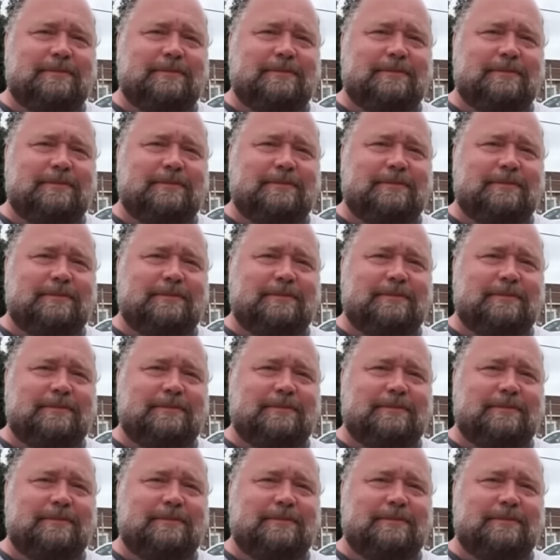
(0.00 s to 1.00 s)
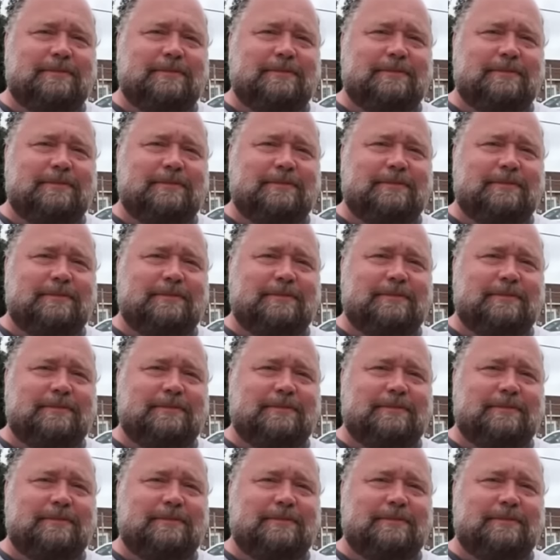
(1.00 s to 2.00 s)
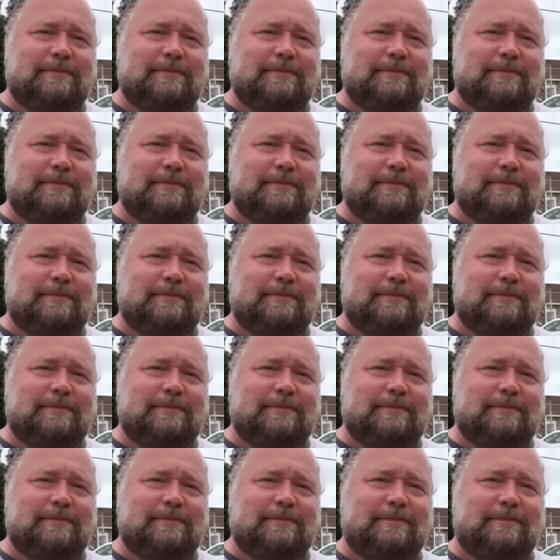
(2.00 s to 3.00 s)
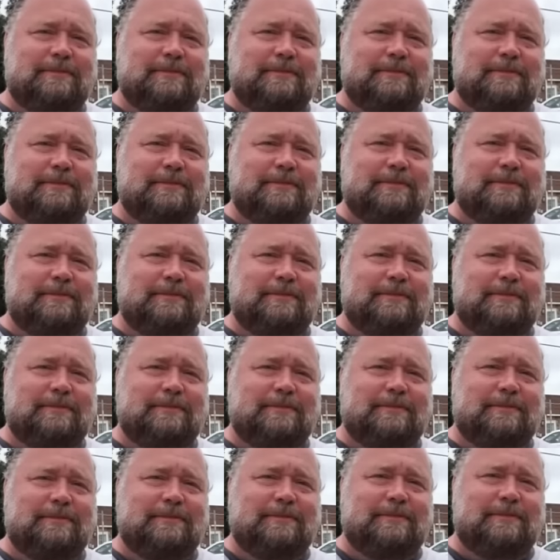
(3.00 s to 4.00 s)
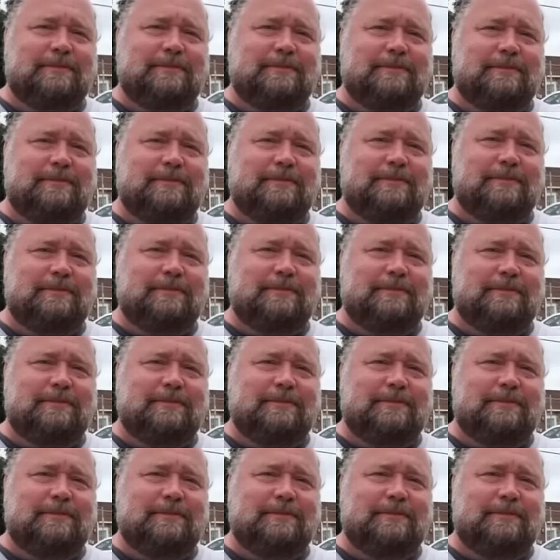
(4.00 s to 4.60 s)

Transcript: No words are spoken by the person on screen.